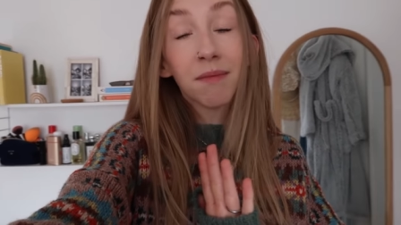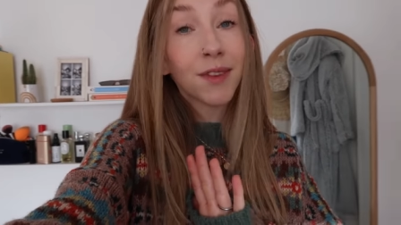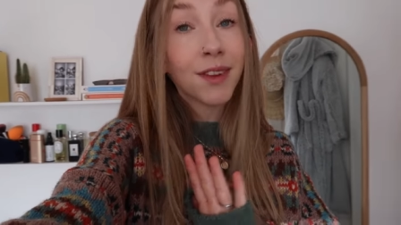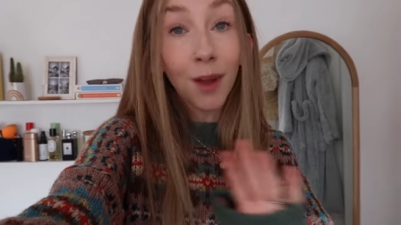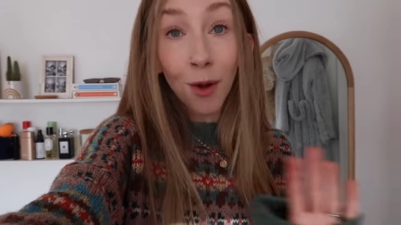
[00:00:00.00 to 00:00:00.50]

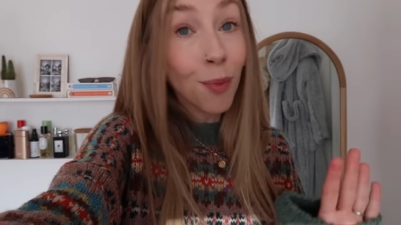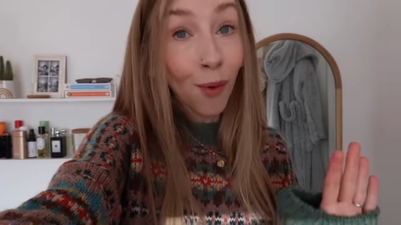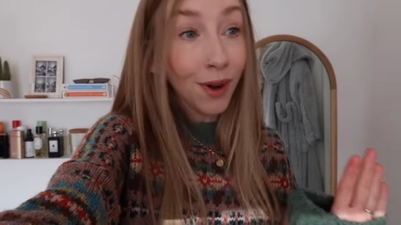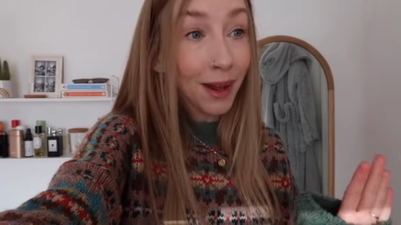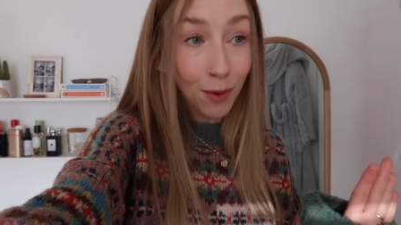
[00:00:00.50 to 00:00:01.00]
so
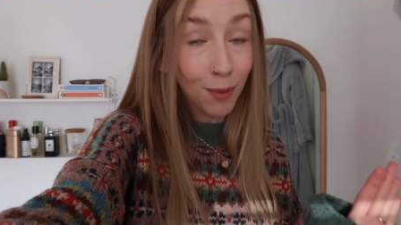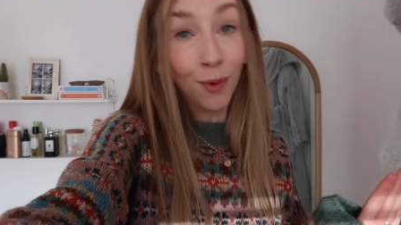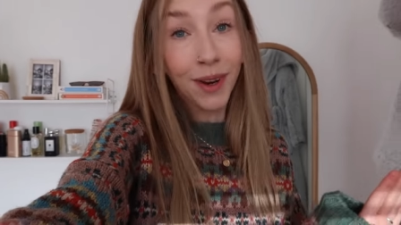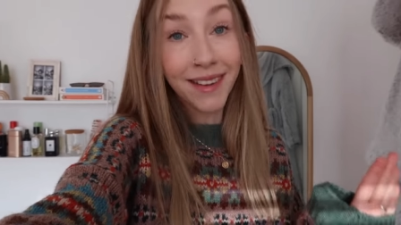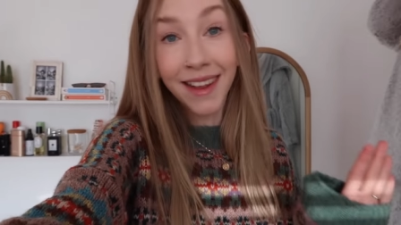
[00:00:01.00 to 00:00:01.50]
poorly with
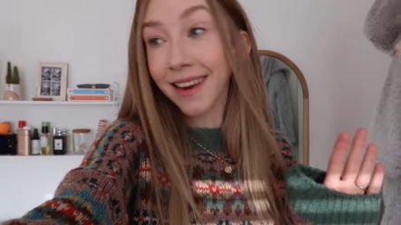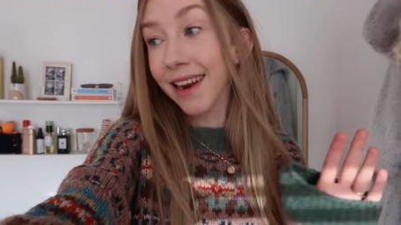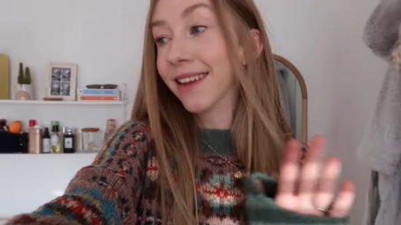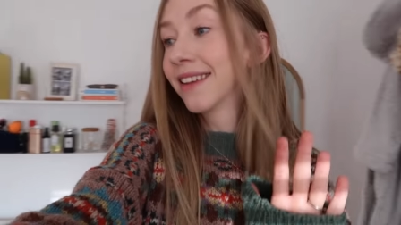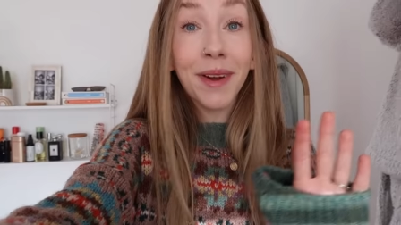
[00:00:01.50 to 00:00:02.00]
morning
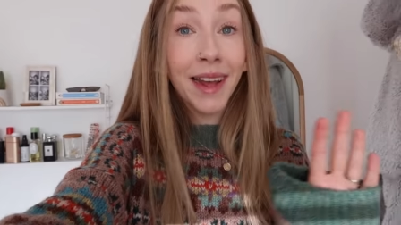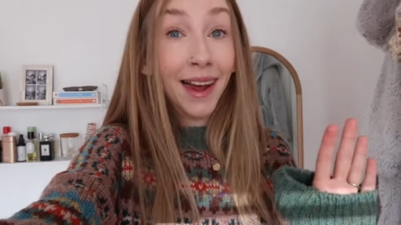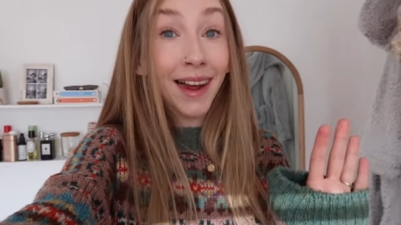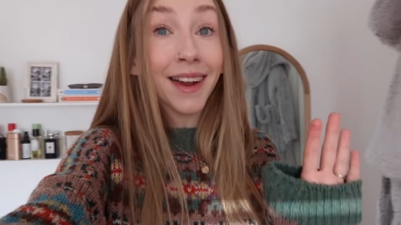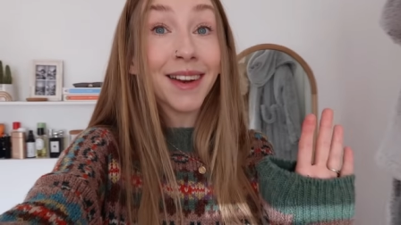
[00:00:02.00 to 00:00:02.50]
sickness. But
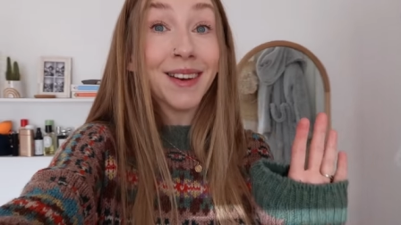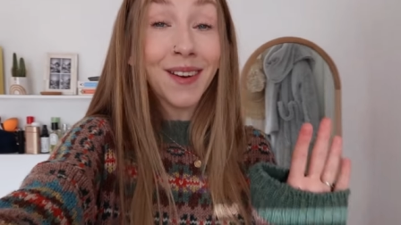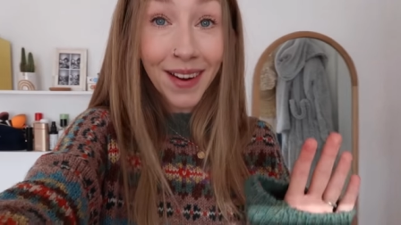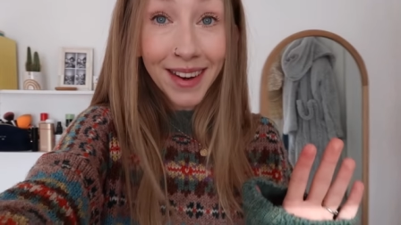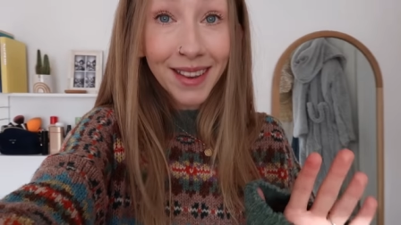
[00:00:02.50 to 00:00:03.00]
yeah,
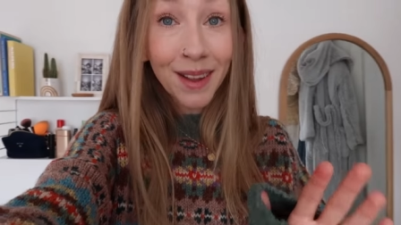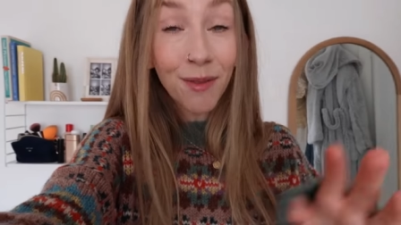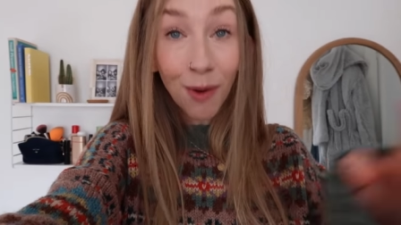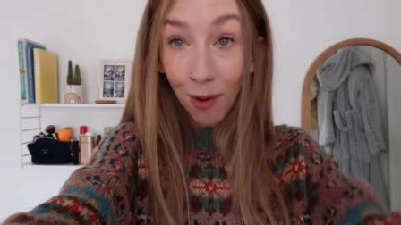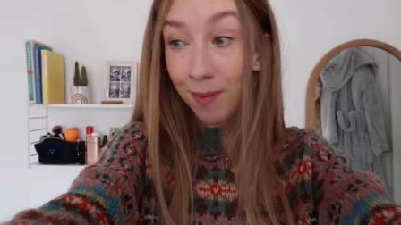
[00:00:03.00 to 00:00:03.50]
ninth
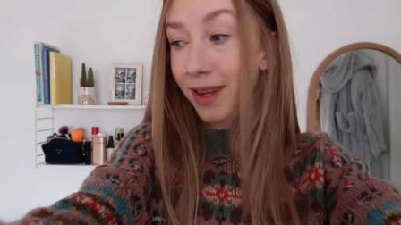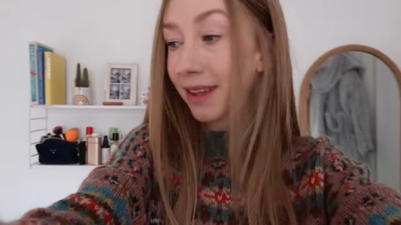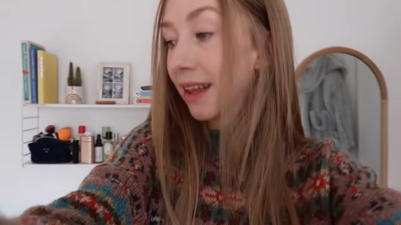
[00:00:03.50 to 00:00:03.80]
Vlogmas.